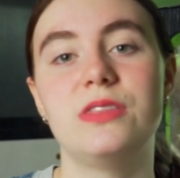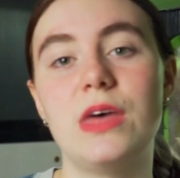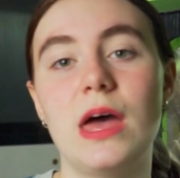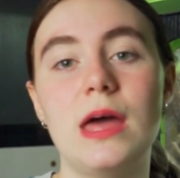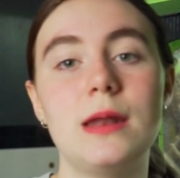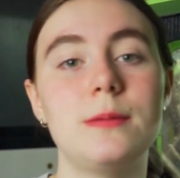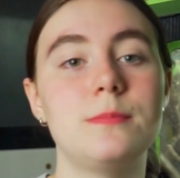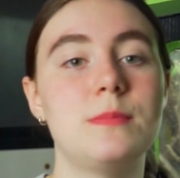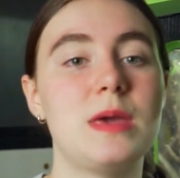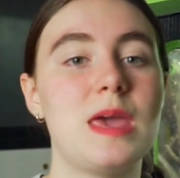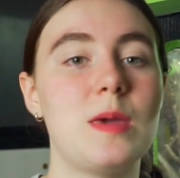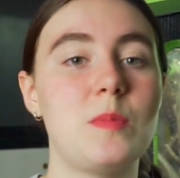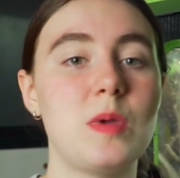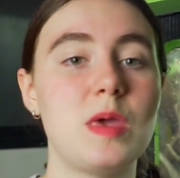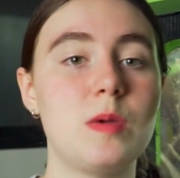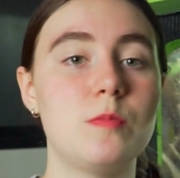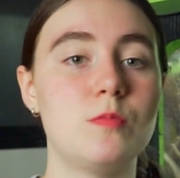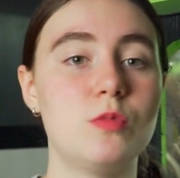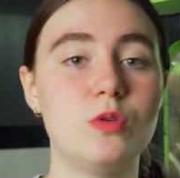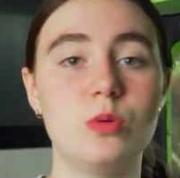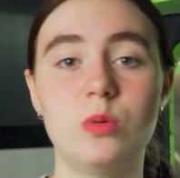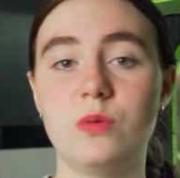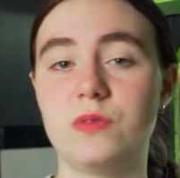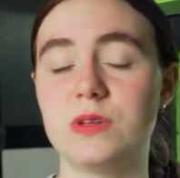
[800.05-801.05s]
Then maybe
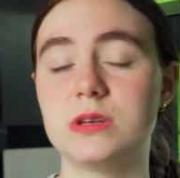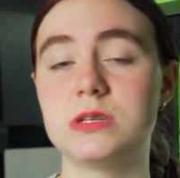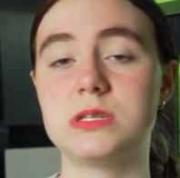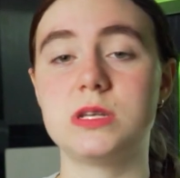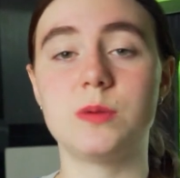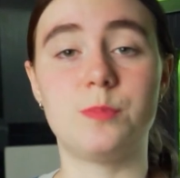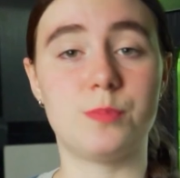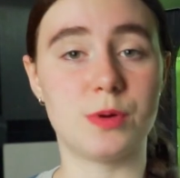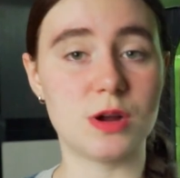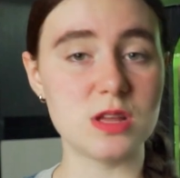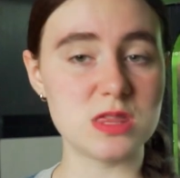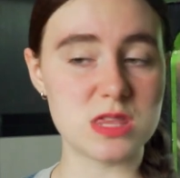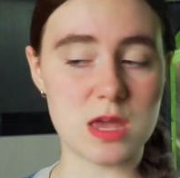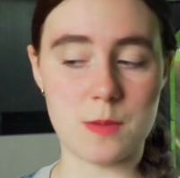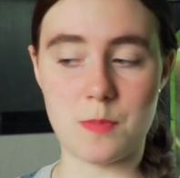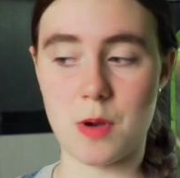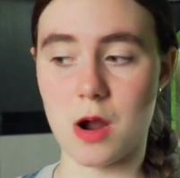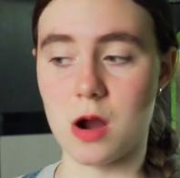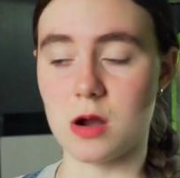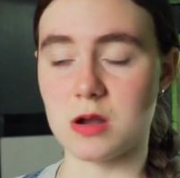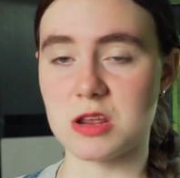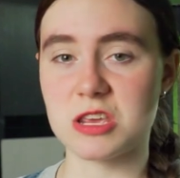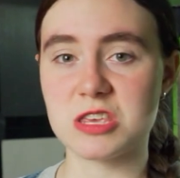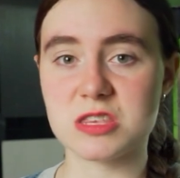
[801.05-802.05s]
move into birthday
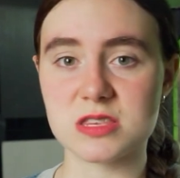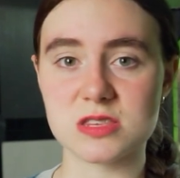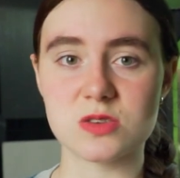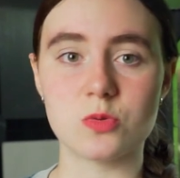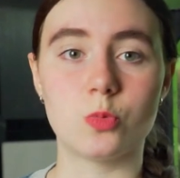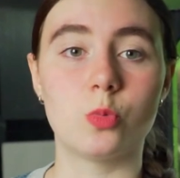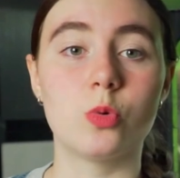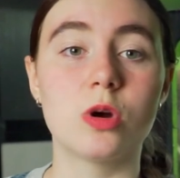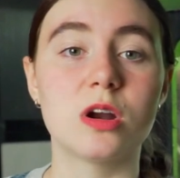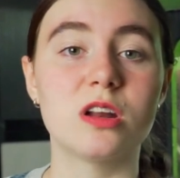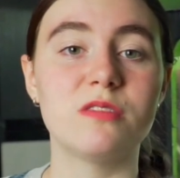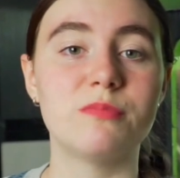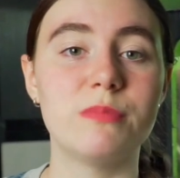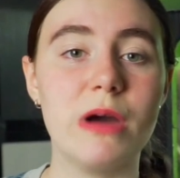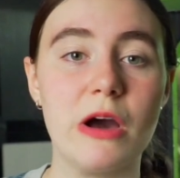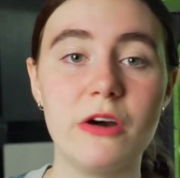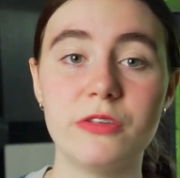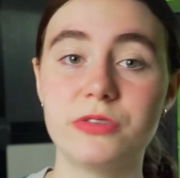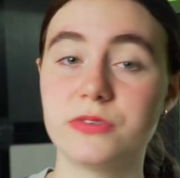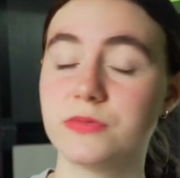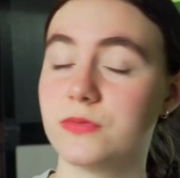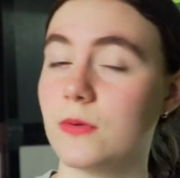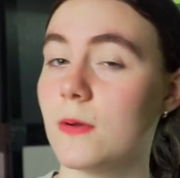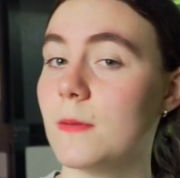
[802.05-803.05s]
parties. Word of
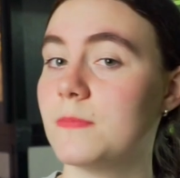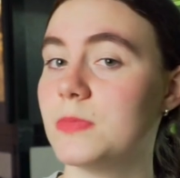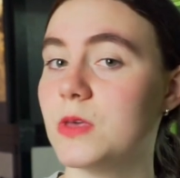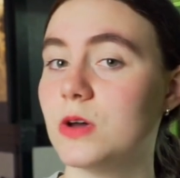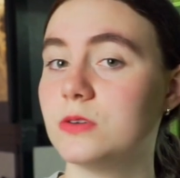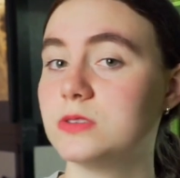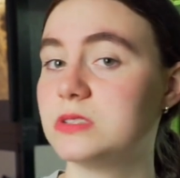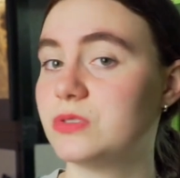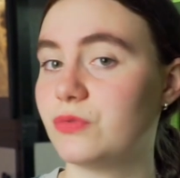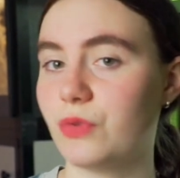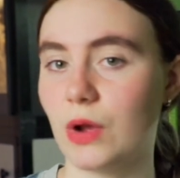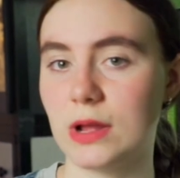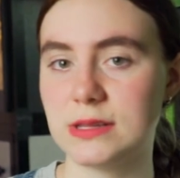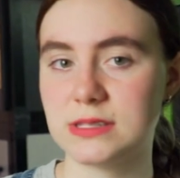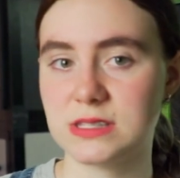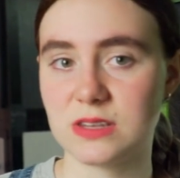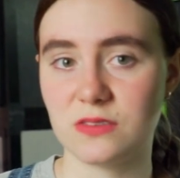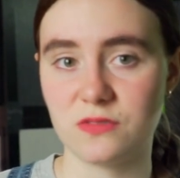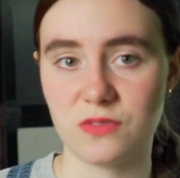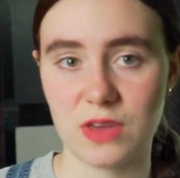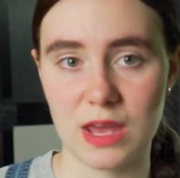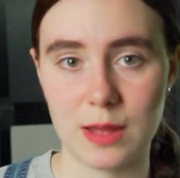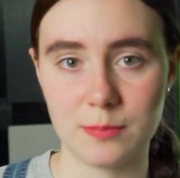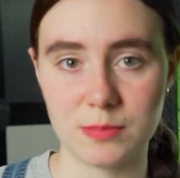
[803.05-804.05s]
mouth from those friends
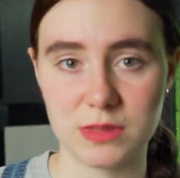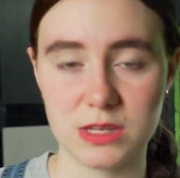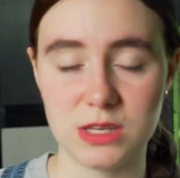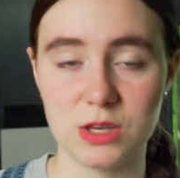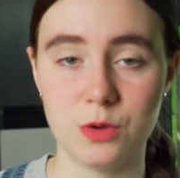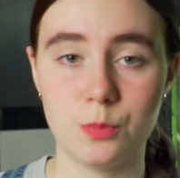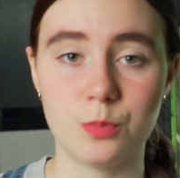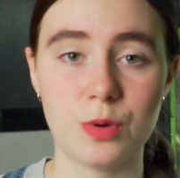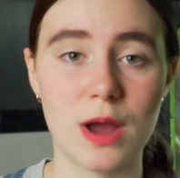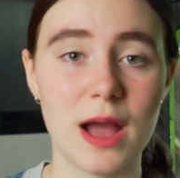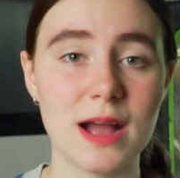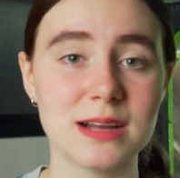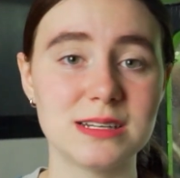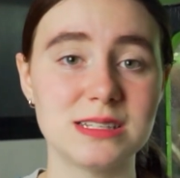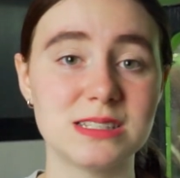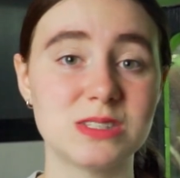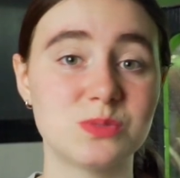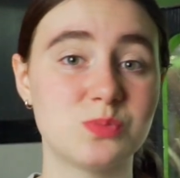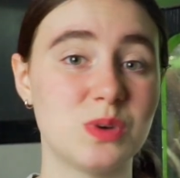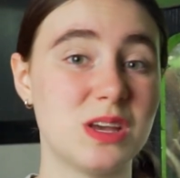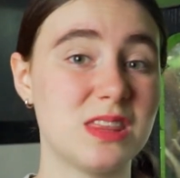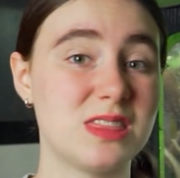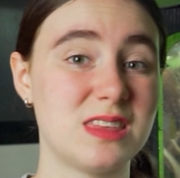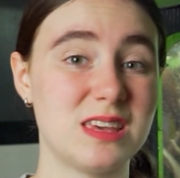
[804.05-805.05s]
and family you
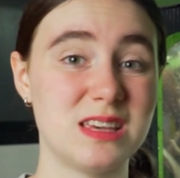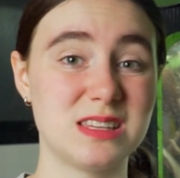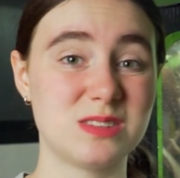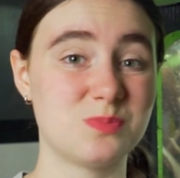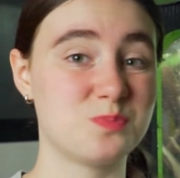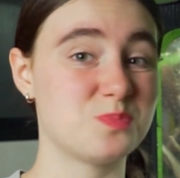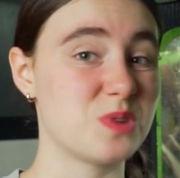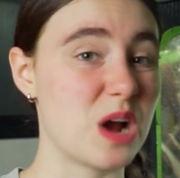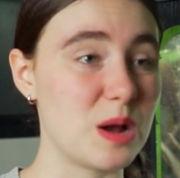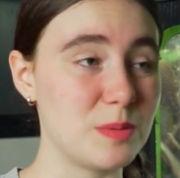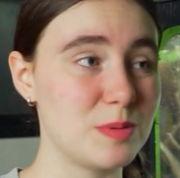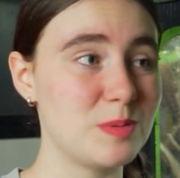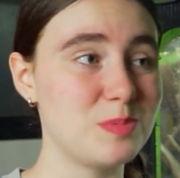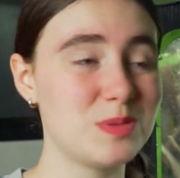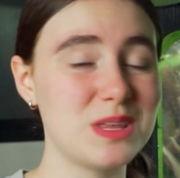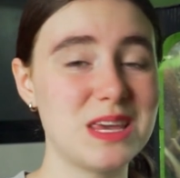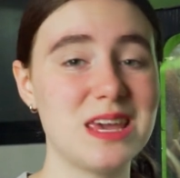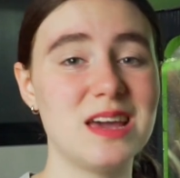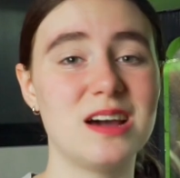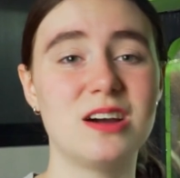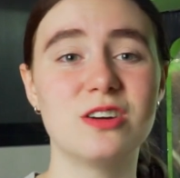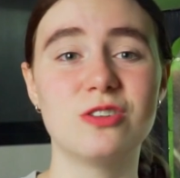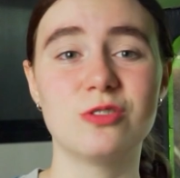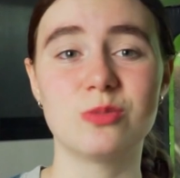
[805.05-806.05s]
practice with is
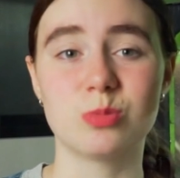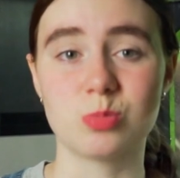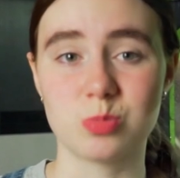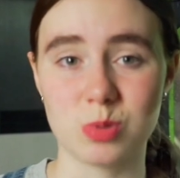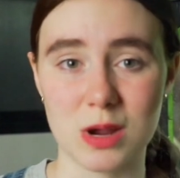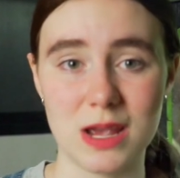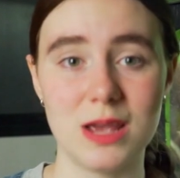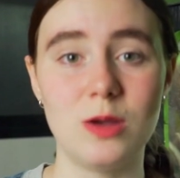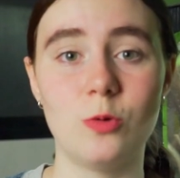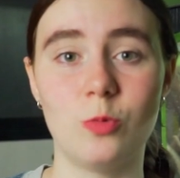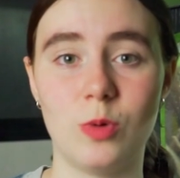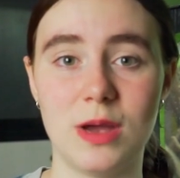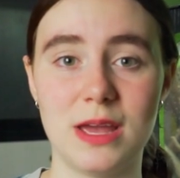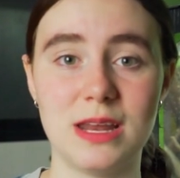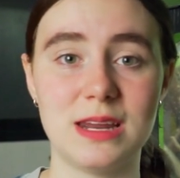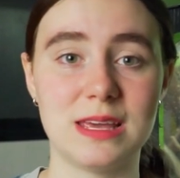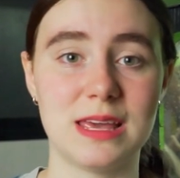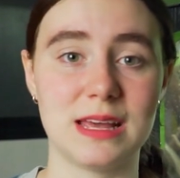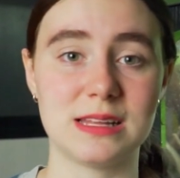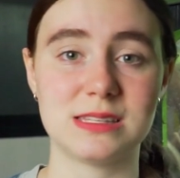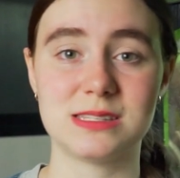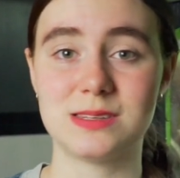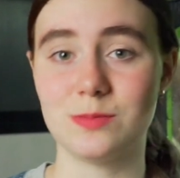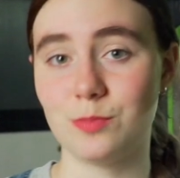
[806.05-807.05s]
probably a great way to
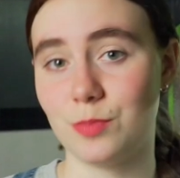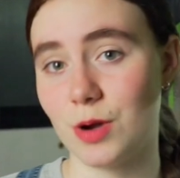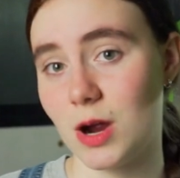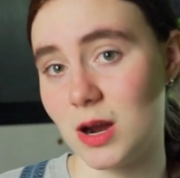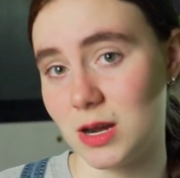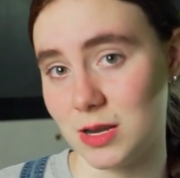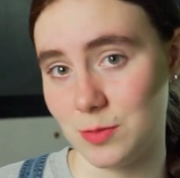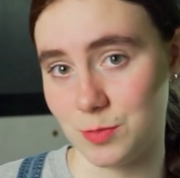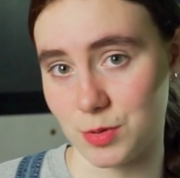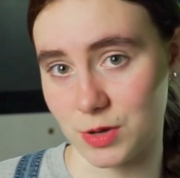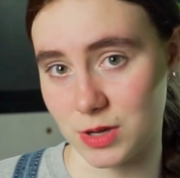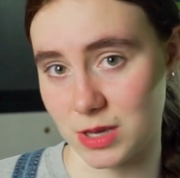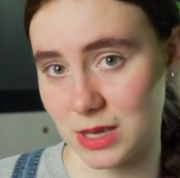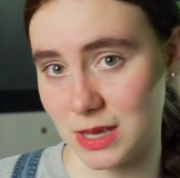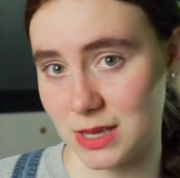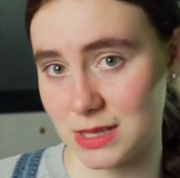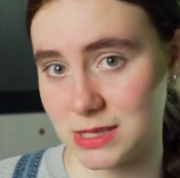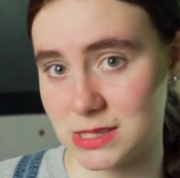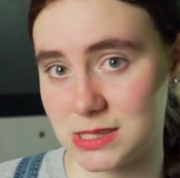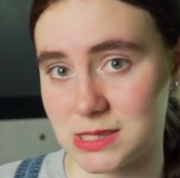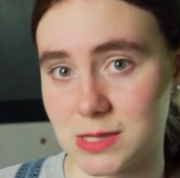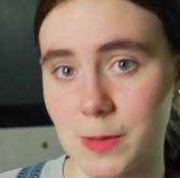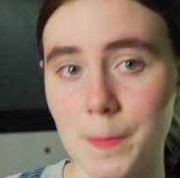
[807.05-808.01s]
get some party bookings.